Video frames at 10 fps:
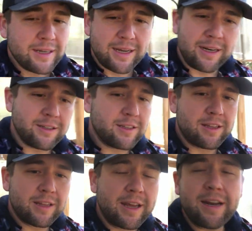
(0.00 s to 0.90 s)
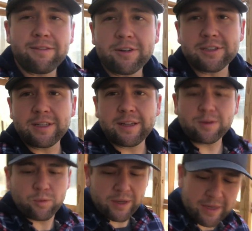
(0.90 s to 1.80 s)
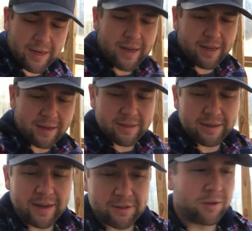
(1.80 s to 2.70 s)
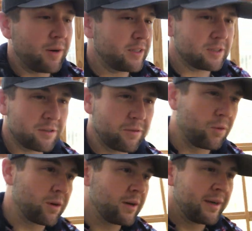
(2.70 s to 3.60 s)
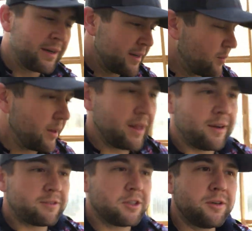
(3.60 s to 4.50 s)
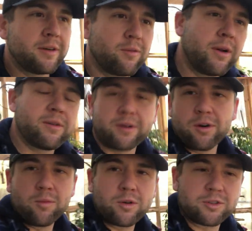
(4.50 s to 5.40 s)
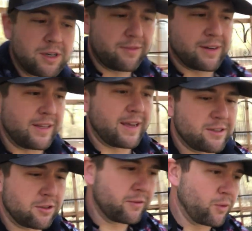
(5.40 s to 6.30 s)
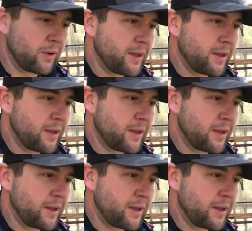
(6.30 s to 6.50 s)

And other than that, if there's anything we can answer questions for, we'd love to. And if we don't know them, we'll try to find the answers for